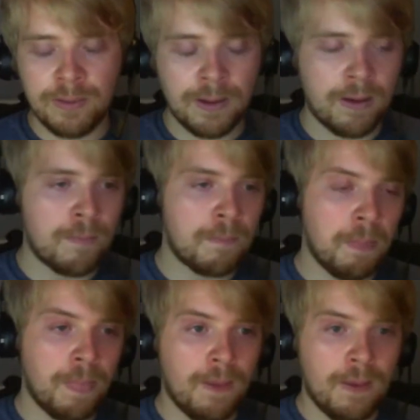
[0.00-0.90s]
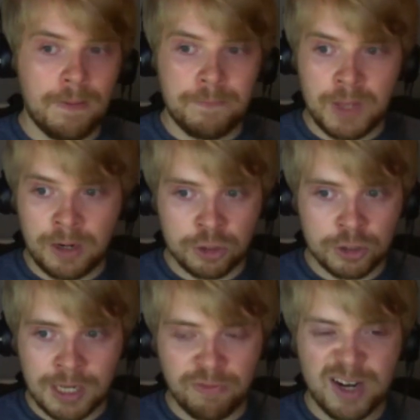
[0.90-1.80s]
Um, and I
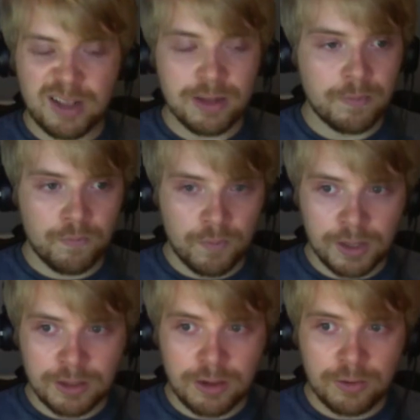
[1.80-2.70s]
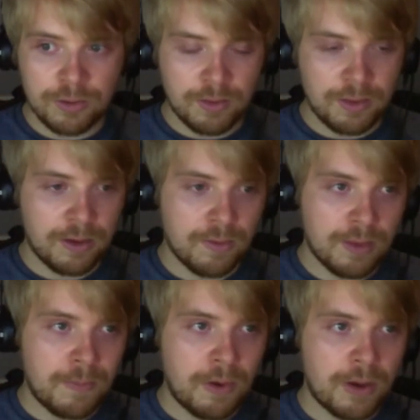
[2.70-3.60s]
just had a feeling that I don't know that they
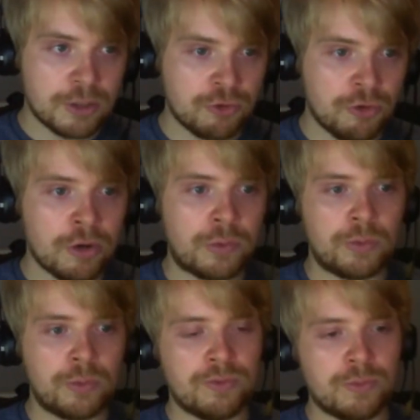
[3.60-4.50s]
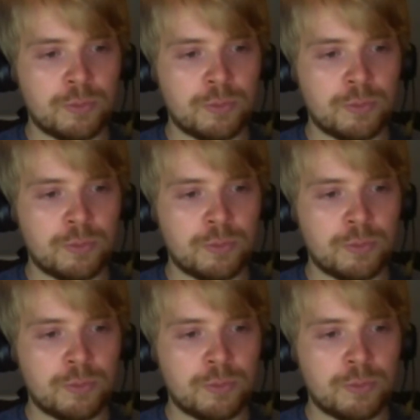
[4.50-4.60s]
they might struggle with,